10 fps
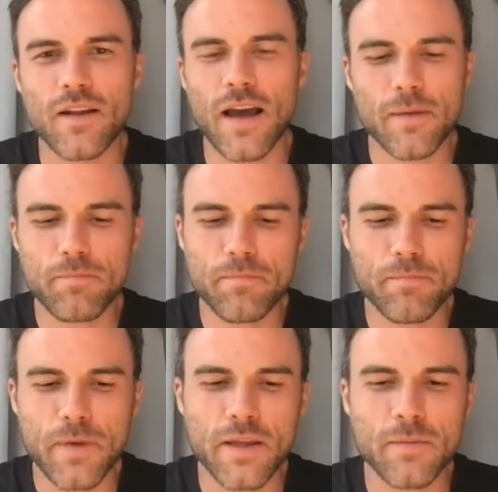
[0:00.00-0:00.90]

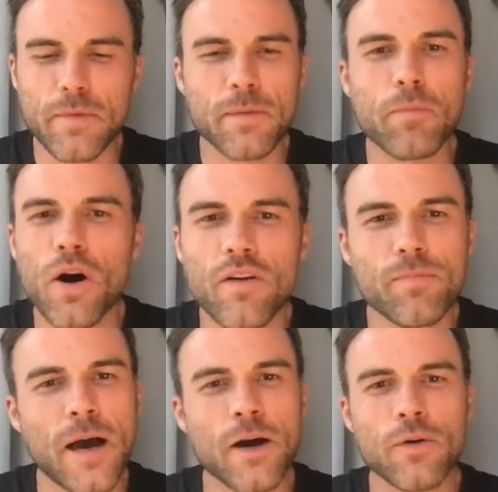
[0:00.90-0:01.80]
part
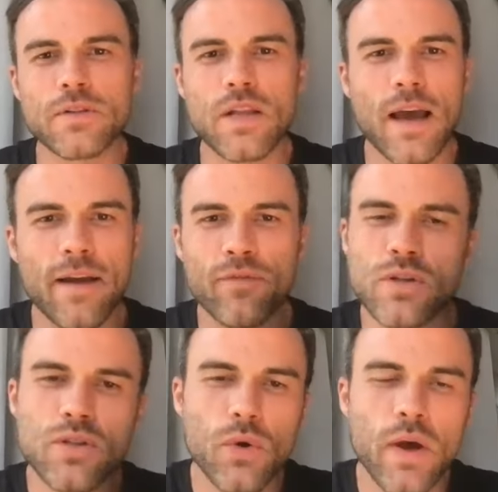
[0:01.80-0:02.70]
of POW is like
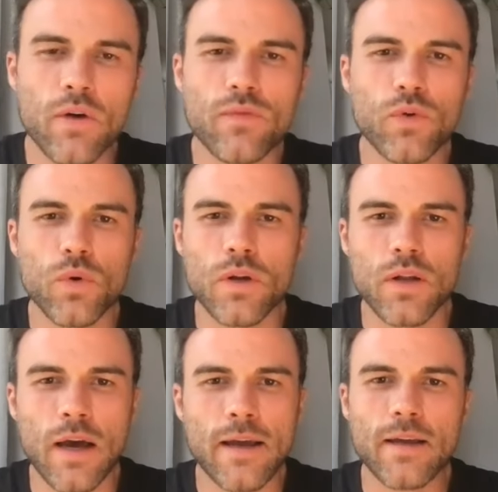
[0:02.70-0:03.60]
everyone's so helpful
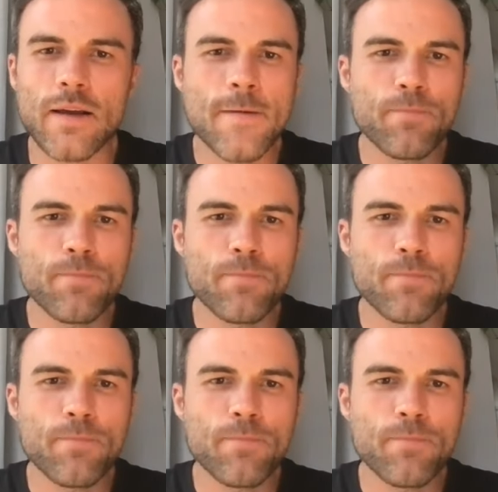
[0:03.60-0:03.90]
and like